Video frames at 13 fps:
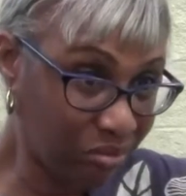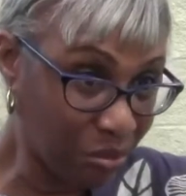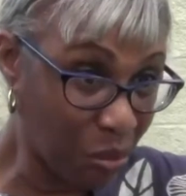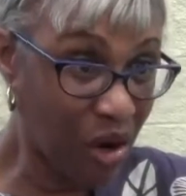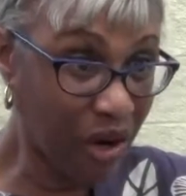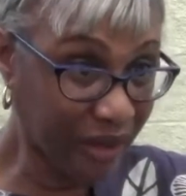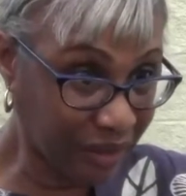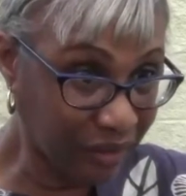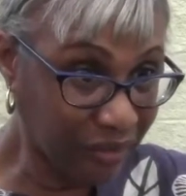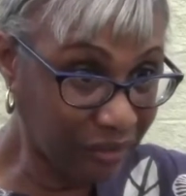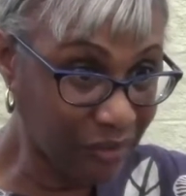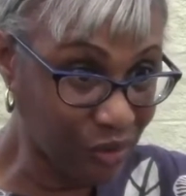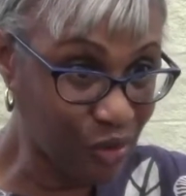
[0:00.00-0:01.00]

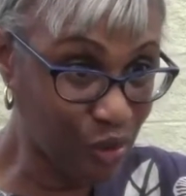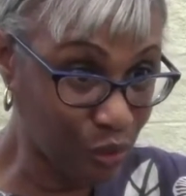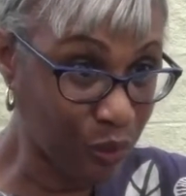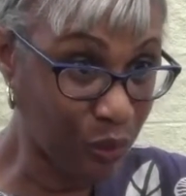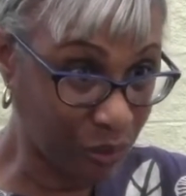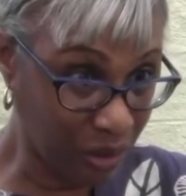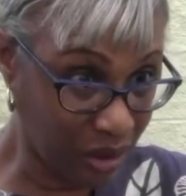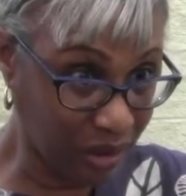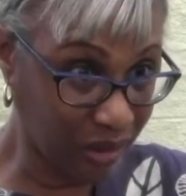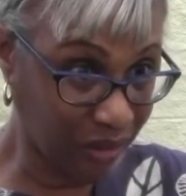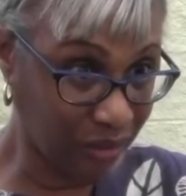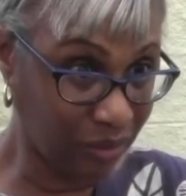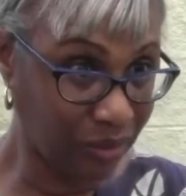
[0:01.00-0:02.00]
market or
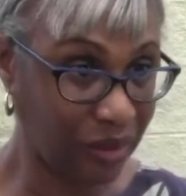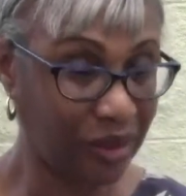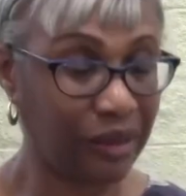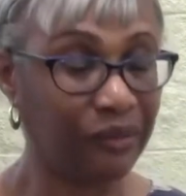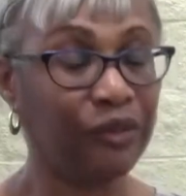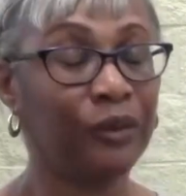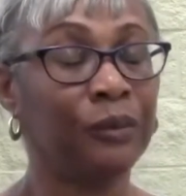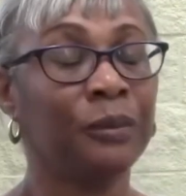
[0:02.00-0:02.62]
supermarket or whatever.